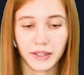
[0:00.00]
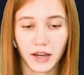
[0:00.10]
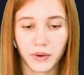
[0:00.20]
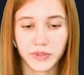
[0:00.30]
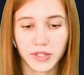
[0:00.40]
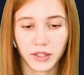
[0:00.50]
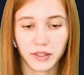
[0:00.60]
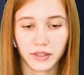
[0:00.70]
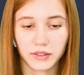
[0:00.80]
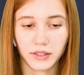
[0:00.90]
our
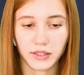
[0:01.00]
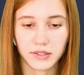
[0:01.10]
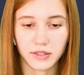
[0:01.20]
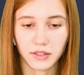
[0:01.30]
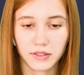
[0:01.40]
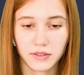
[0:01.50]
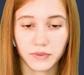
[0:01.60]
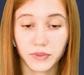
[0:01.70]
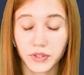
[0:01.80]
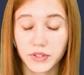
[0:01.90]
technical analysis.
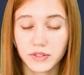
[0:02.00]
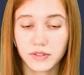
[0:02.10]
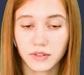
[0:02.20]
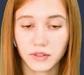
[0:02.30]
First,